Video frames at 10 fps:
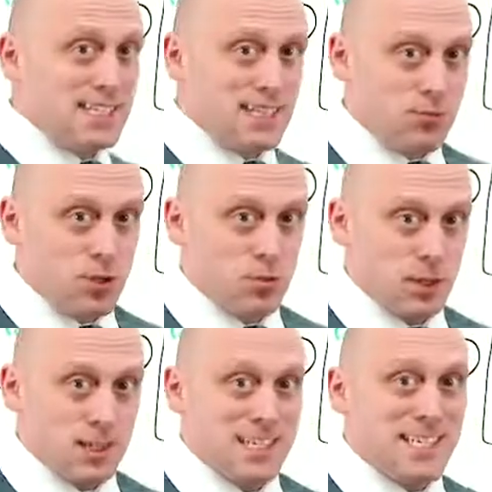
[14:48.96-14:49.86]
an
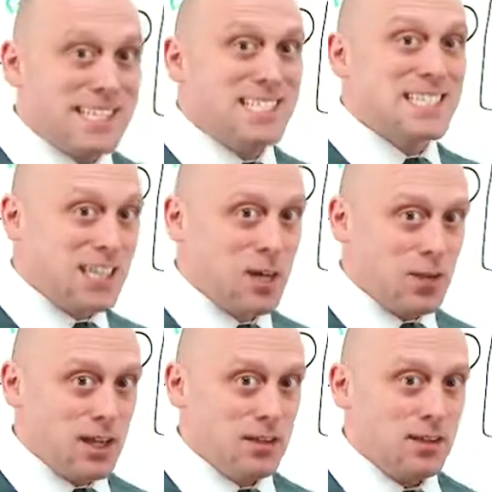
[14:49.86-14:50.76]
arrhythmia needs to come
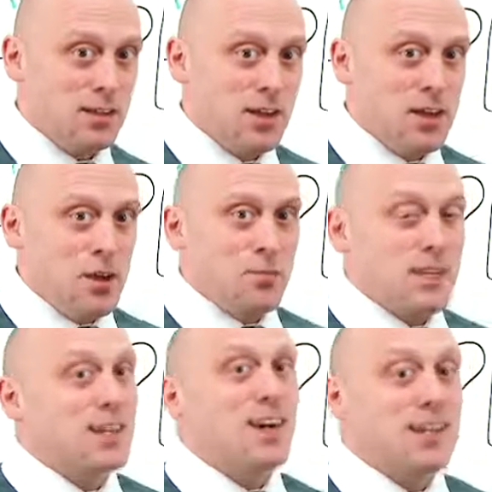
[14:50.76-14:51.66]
in
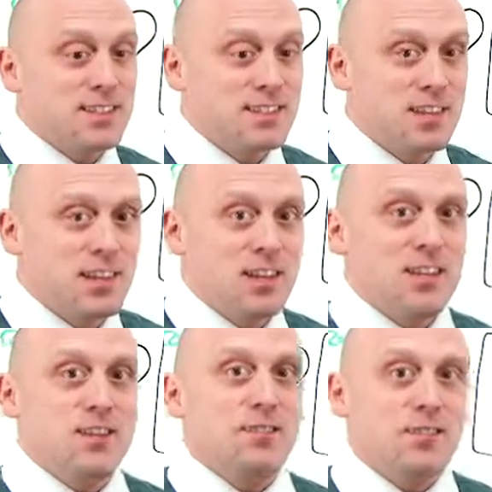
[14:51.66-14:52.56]
because
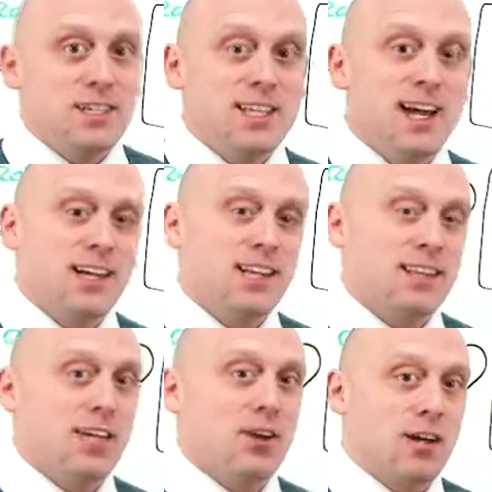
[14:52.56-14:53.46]
the VTAC
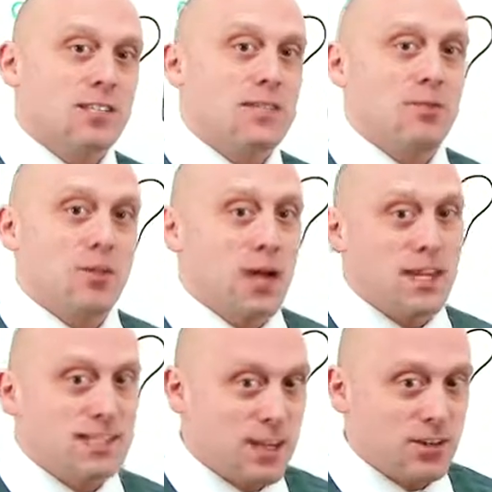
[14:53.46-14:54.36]
that caused them to
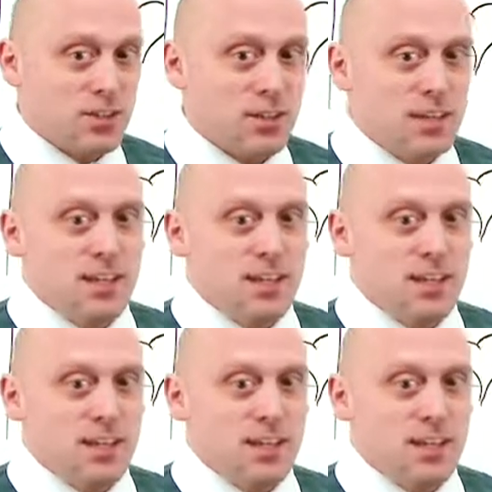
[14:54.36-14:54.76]
pass out,